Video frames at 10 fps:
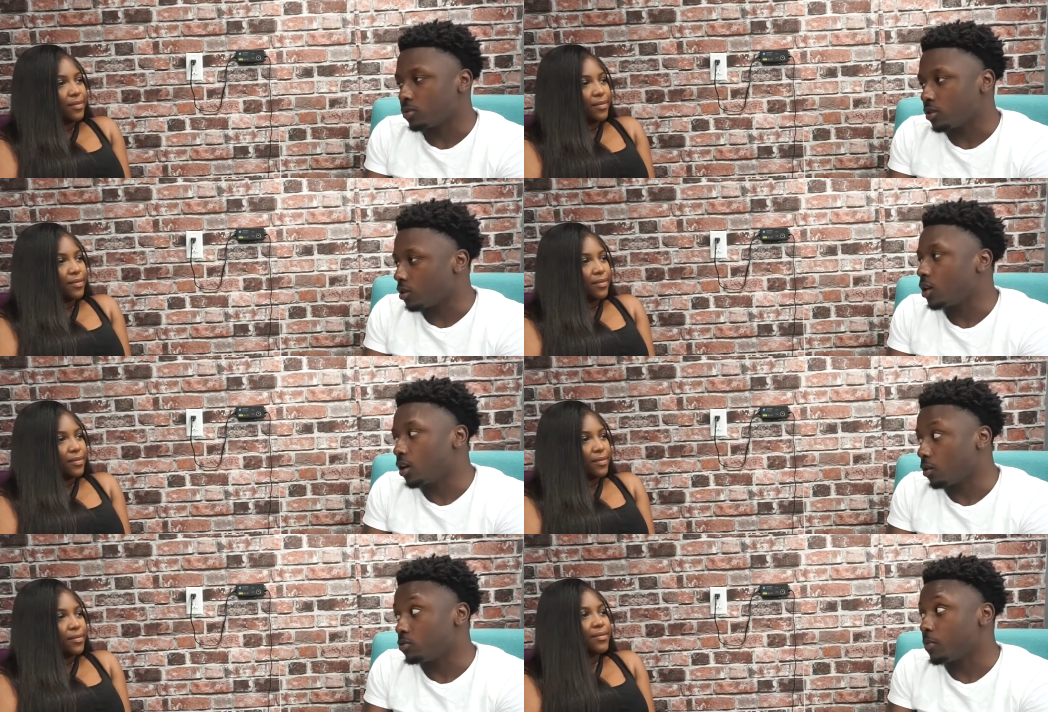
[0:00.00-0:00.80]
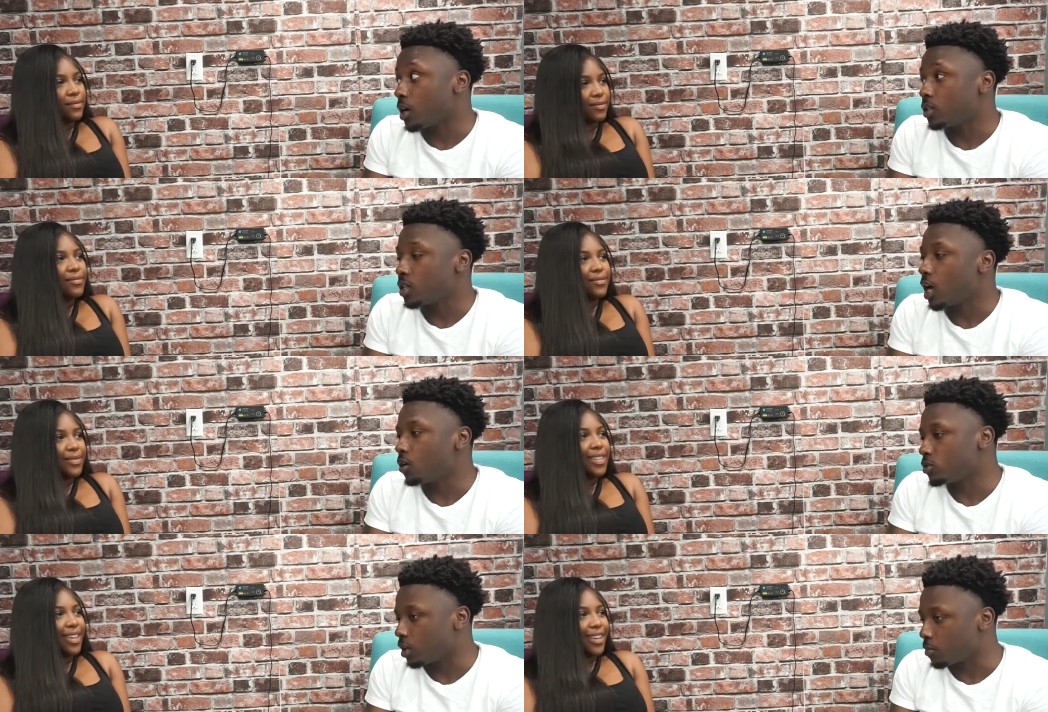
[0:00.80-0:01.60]
Speaker 1: yeah, I was by her side. I
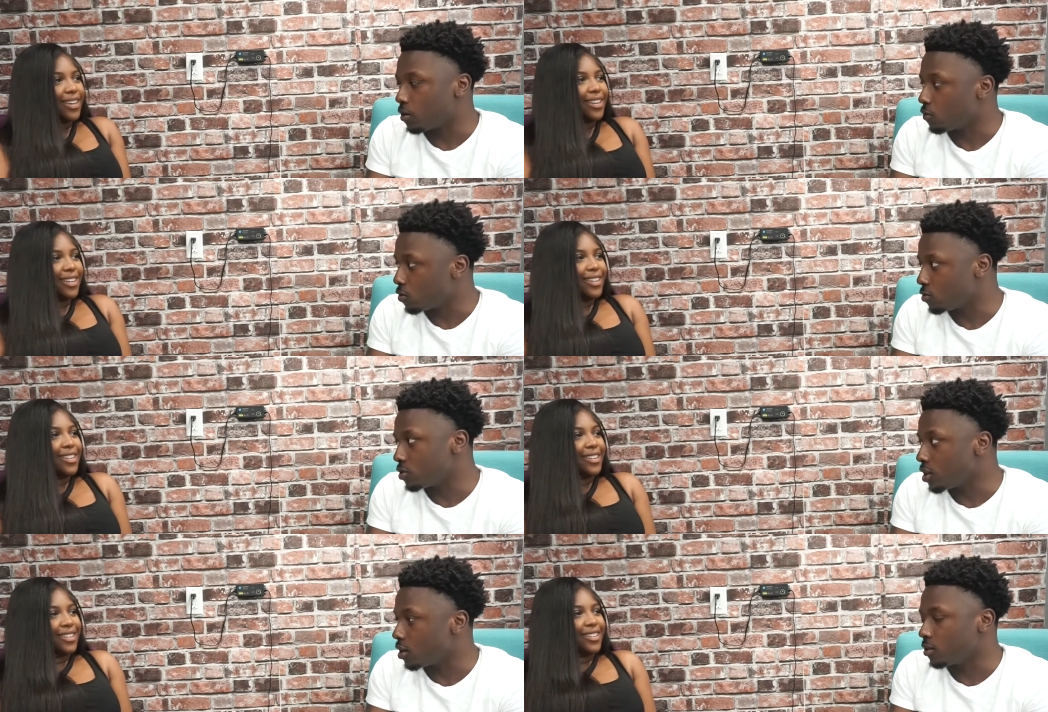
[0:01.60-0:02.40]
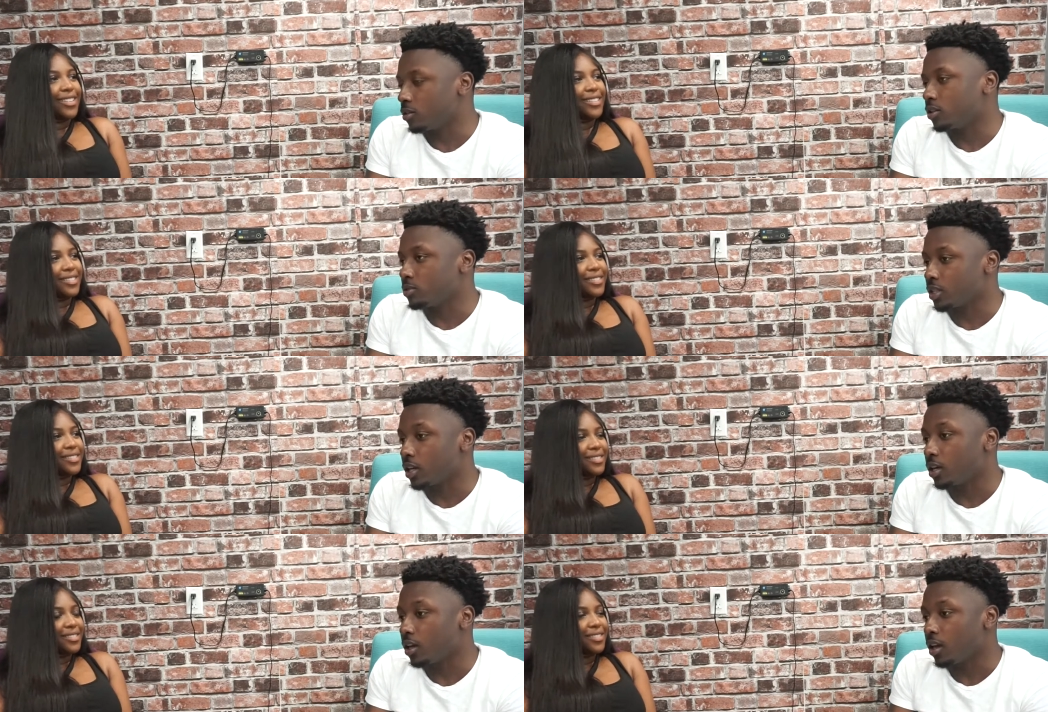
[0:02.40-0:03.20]
was yeah. like my you know what I'm
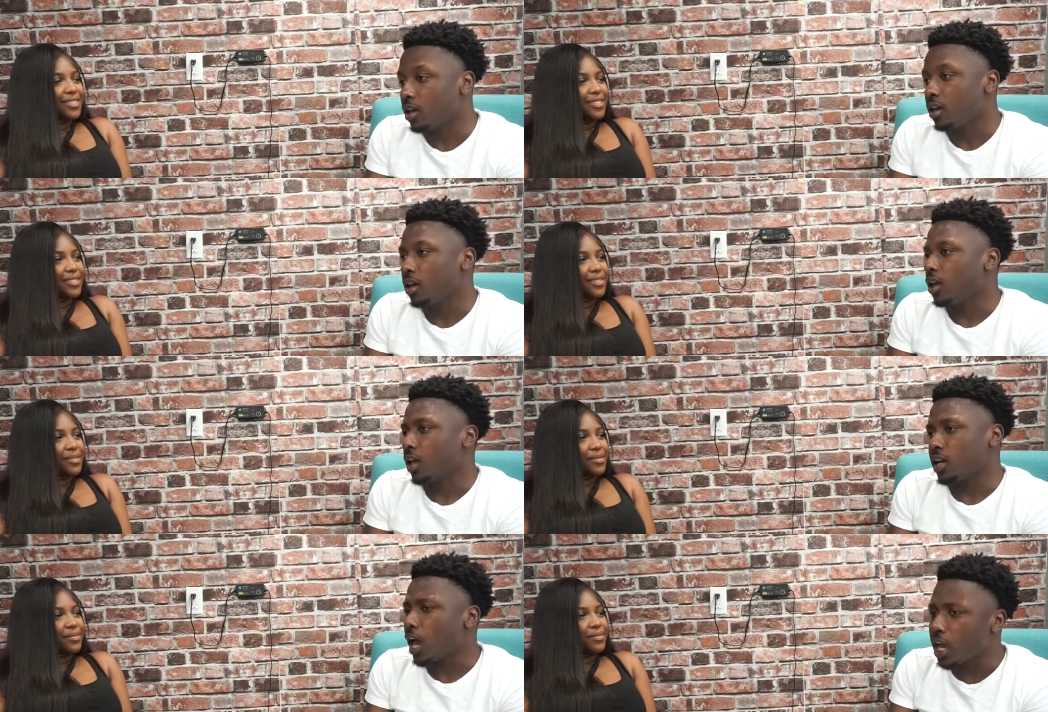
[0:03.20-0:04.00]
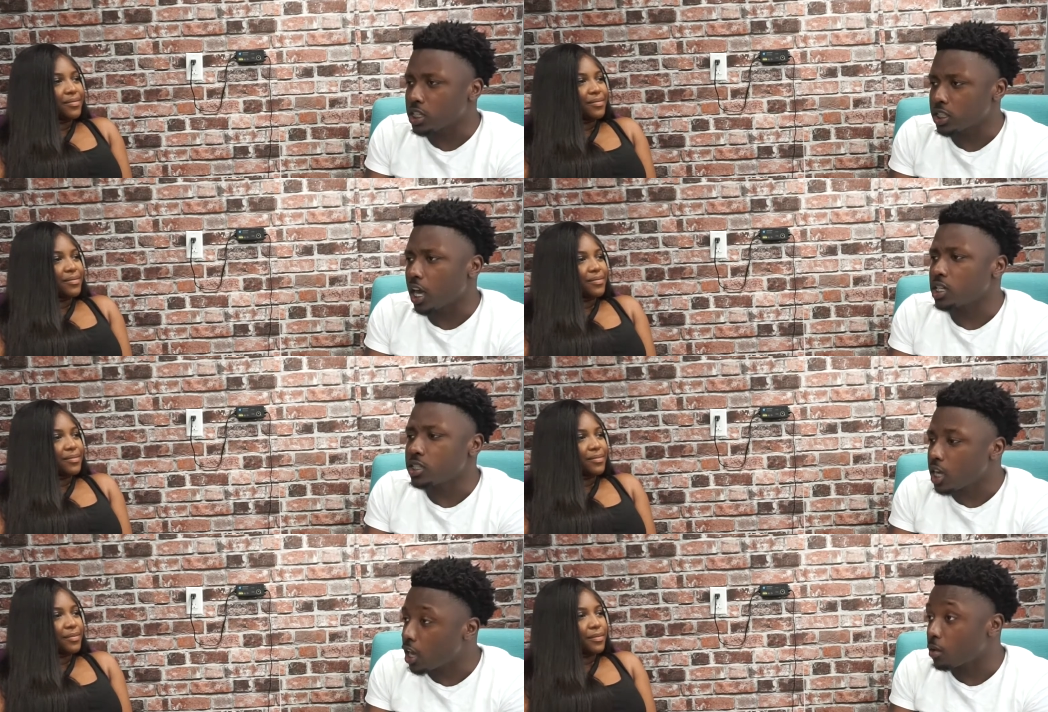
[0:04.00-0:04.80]
saying? And I ain't ashamed to
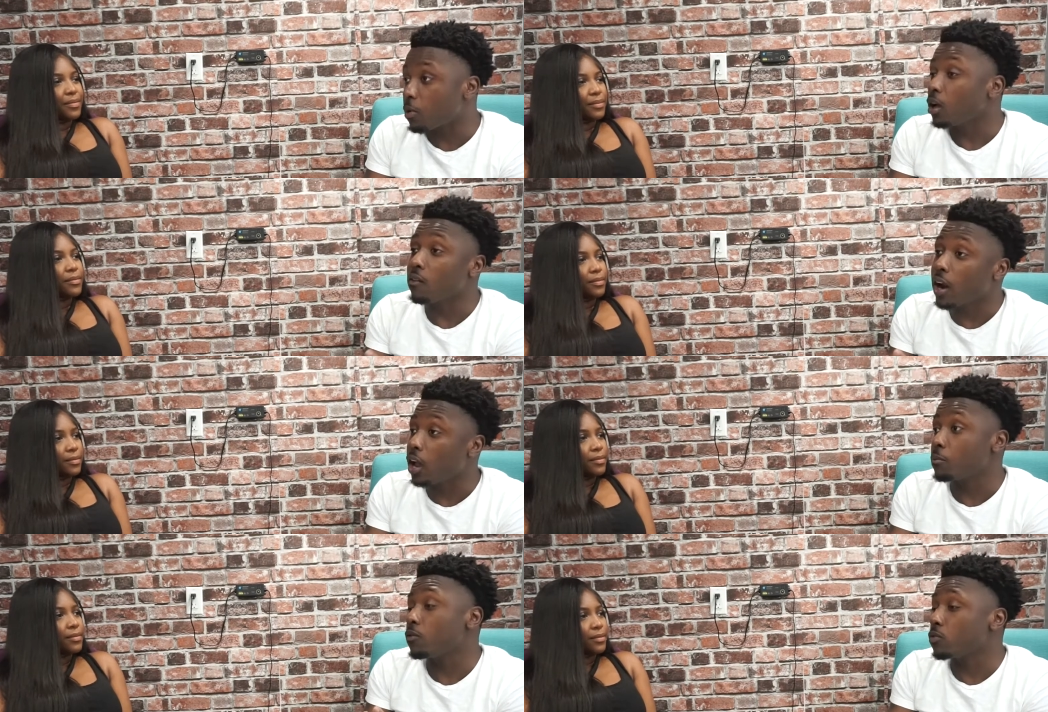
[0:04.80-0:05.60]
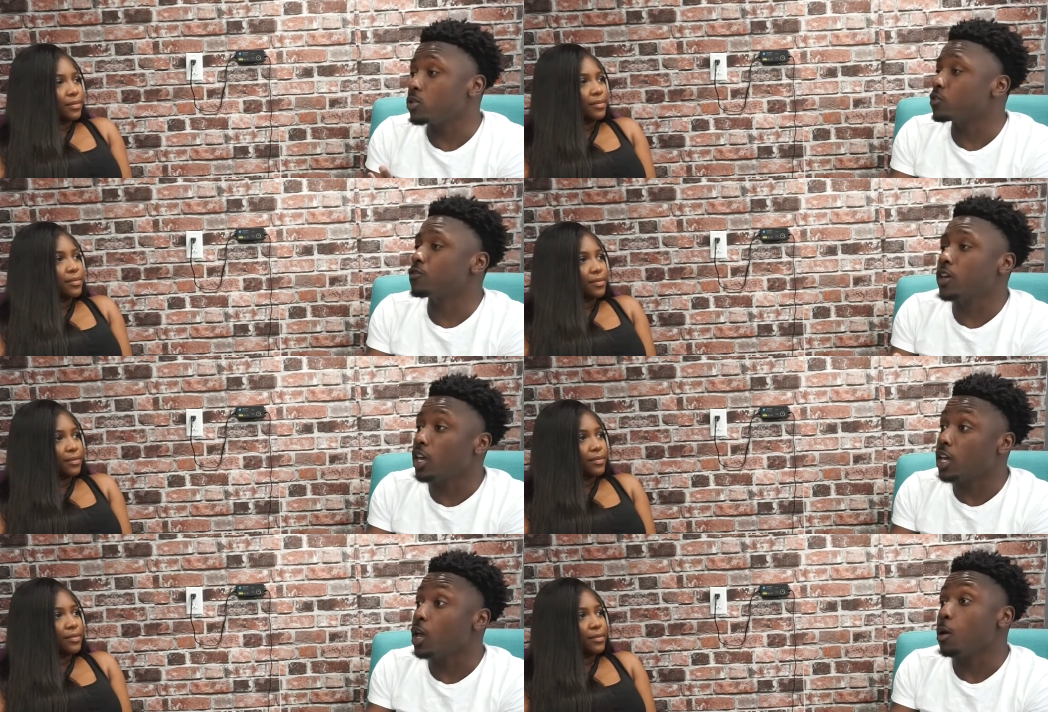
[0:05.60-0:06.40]
say it. My grandmother was a
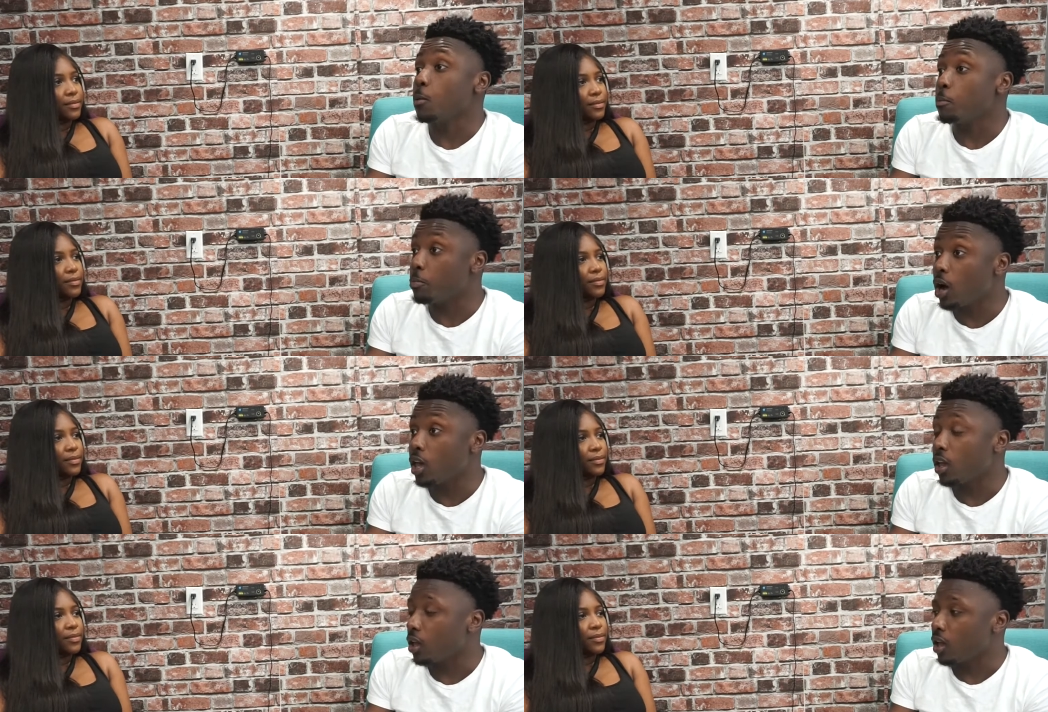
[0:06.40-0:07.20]
fiend. Mm-hmm. But